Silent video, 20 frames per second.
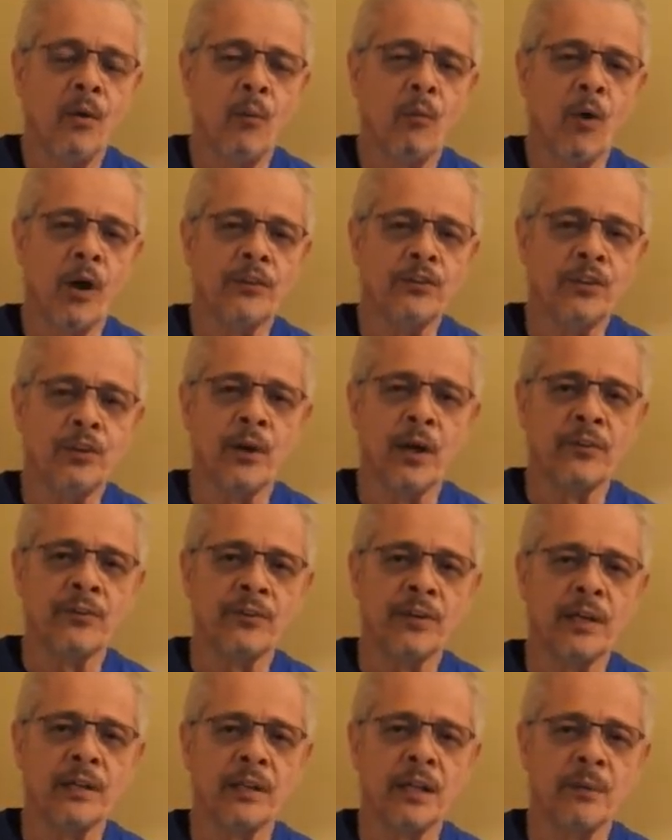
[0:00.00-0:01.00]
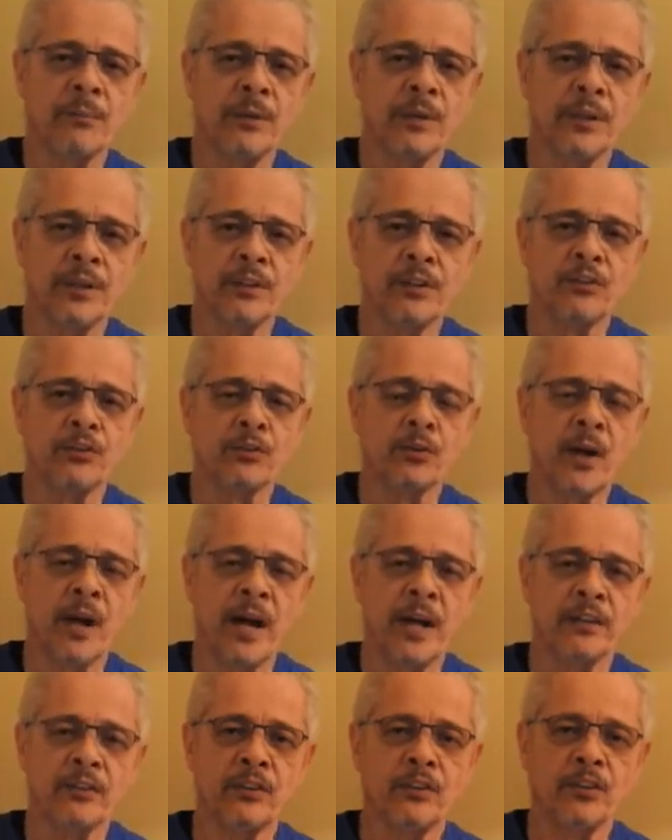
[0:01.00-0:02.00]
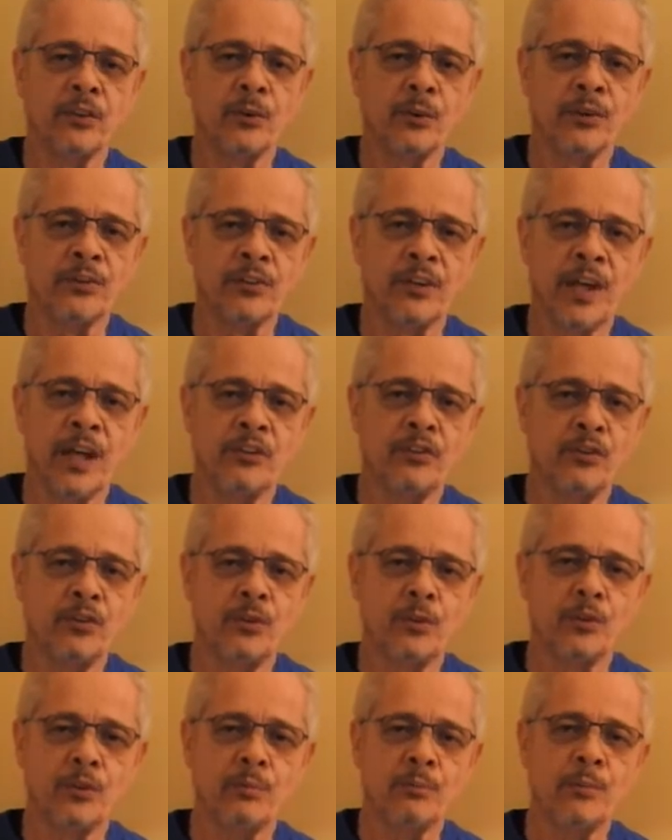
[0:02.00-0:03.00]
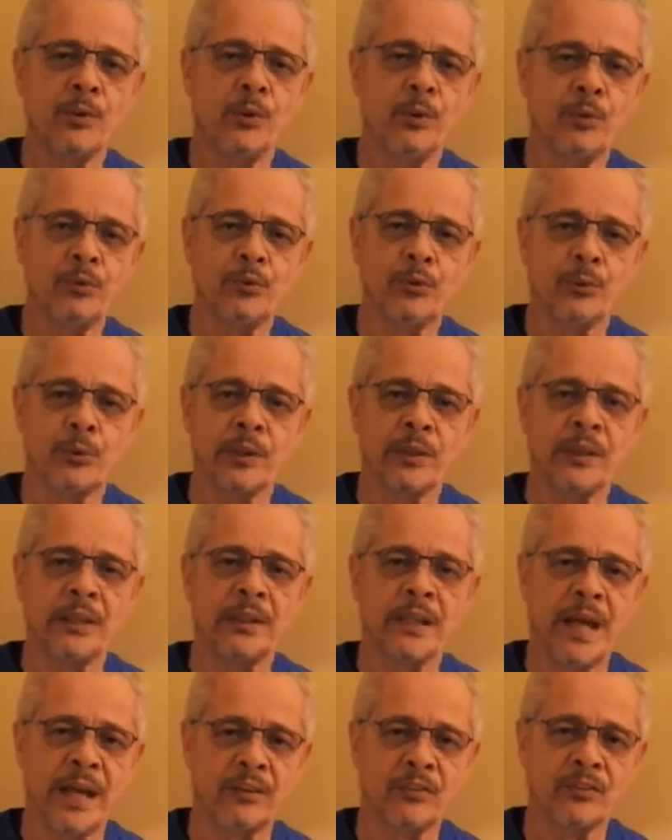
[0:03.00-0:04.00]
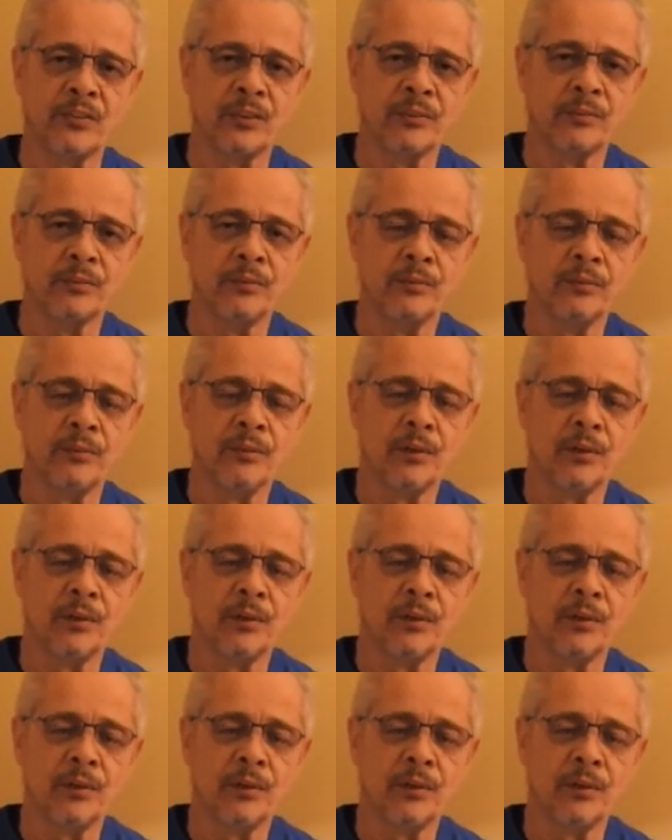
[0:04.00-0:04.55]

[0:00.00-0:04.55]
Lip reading: What USA Limited is trying to do is get you to move to an election